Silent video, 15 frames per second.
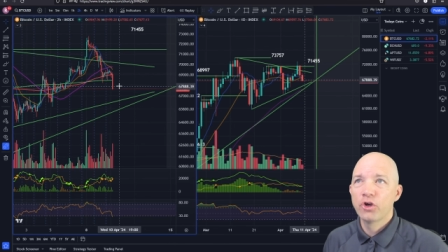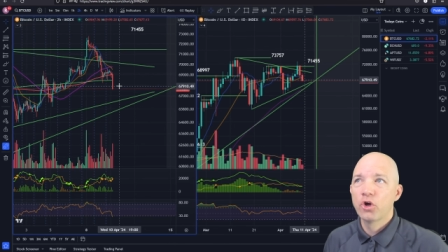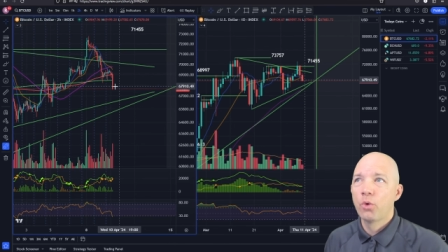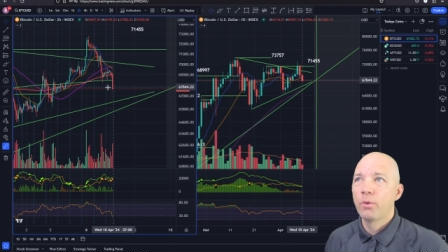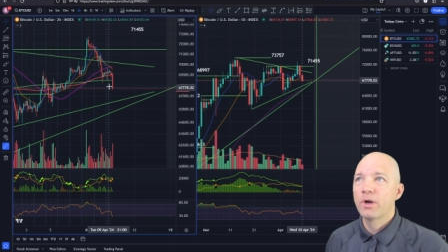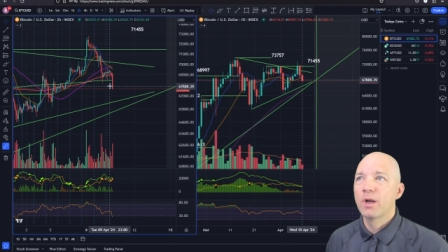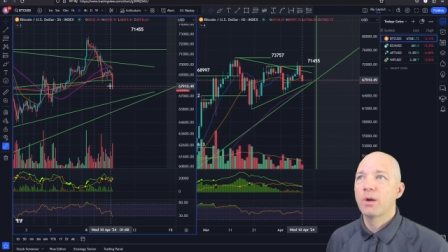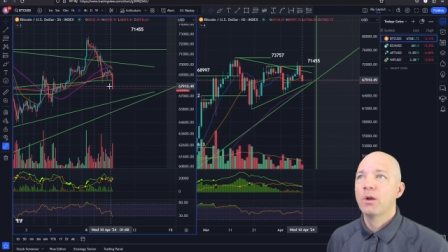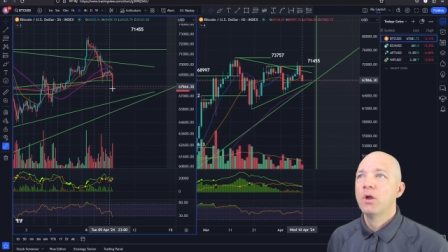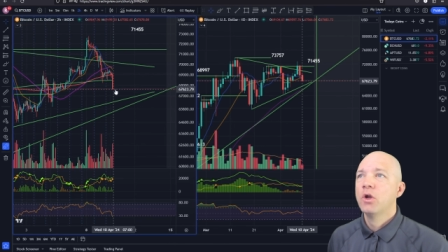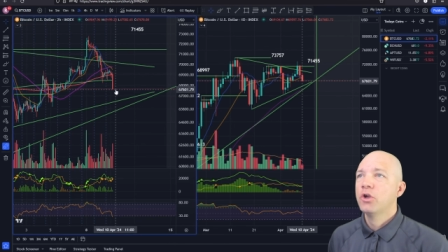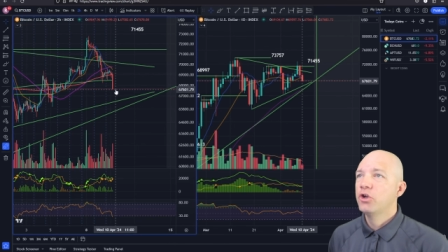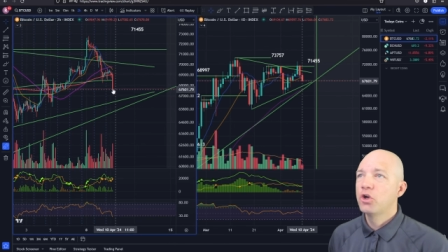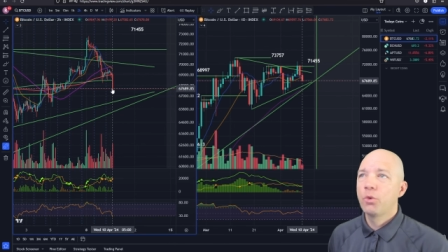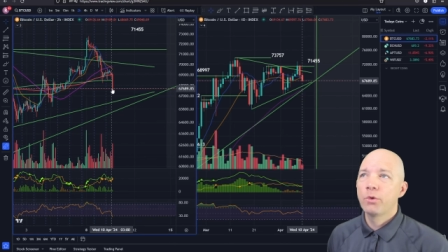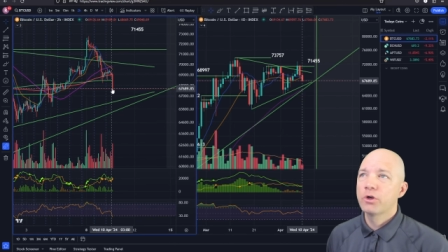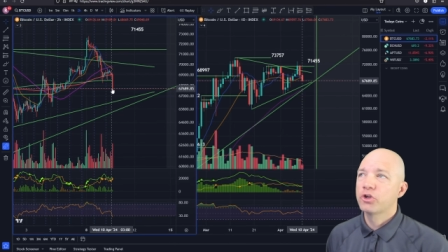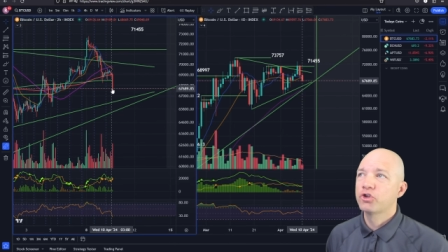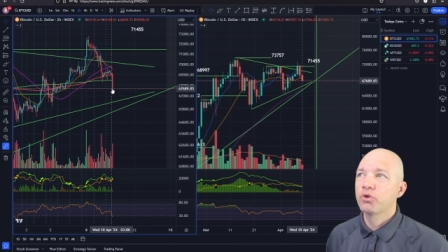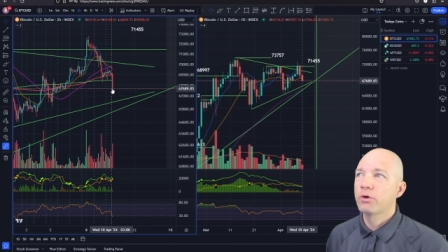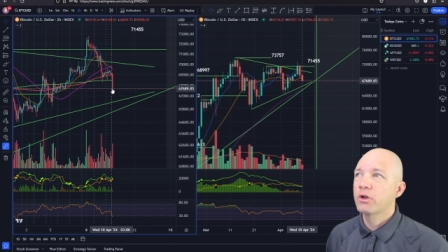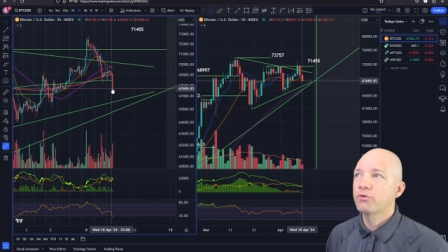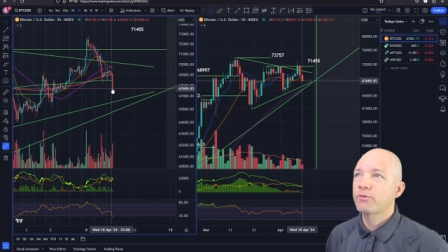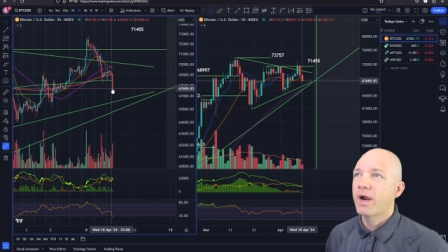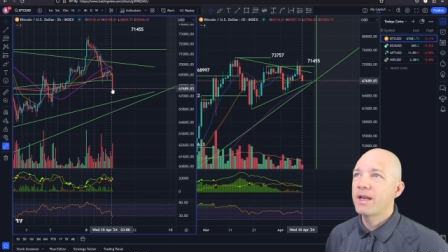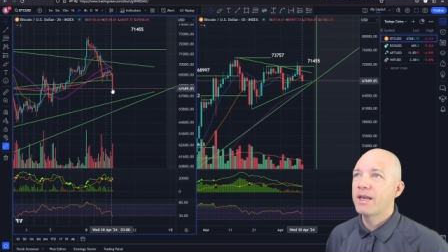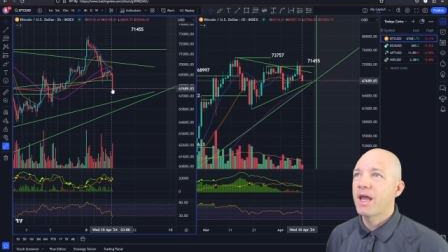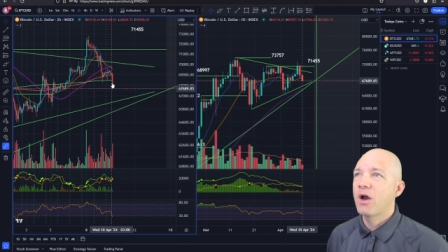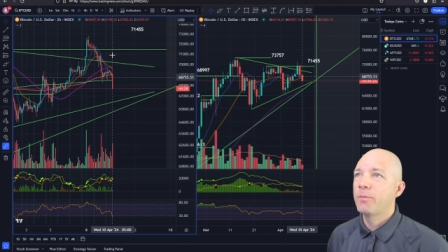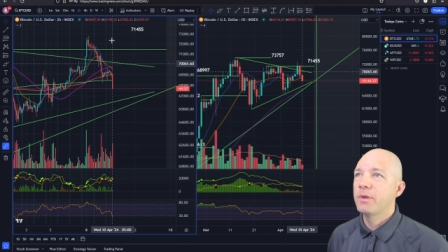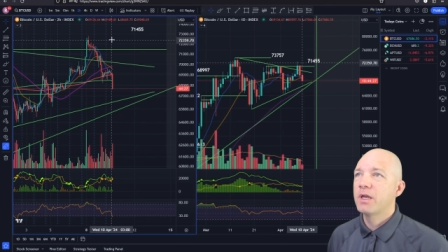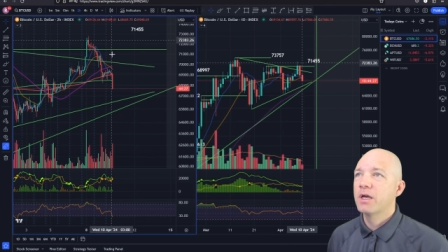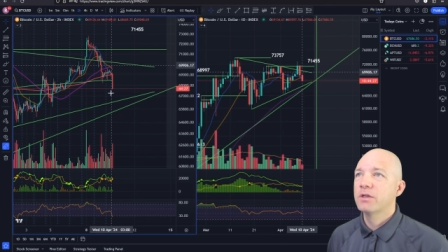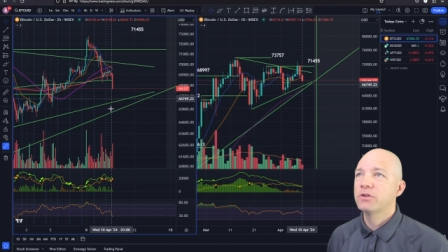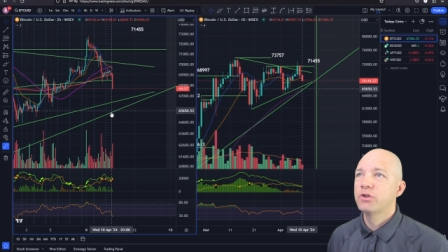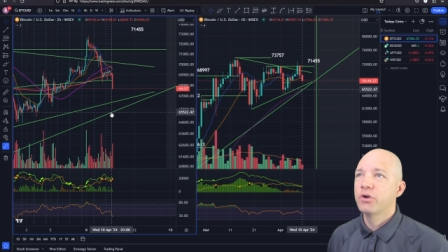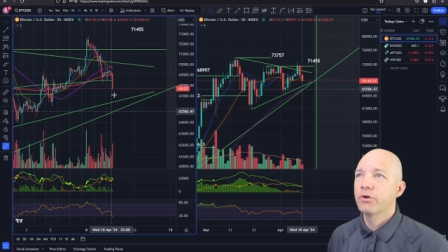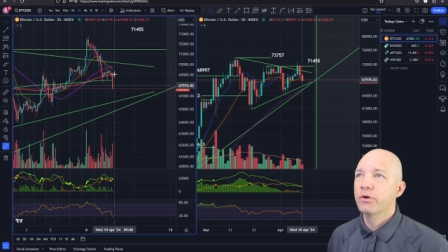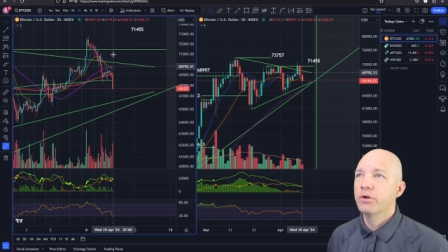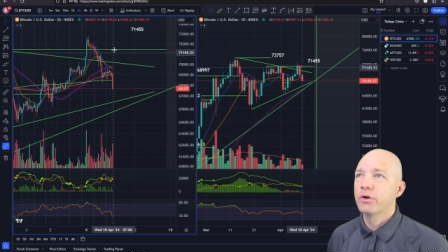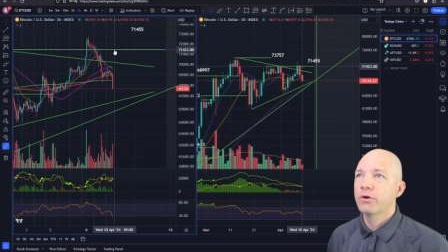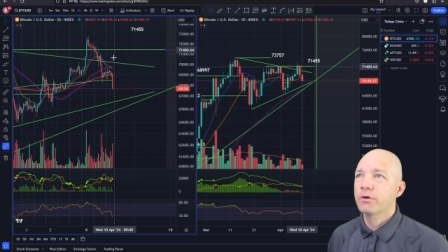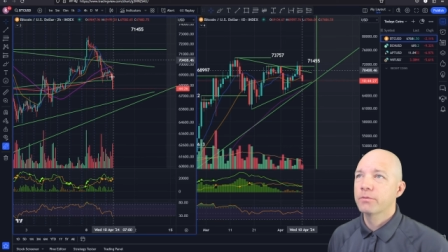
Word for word: You don't want to short it right now because you're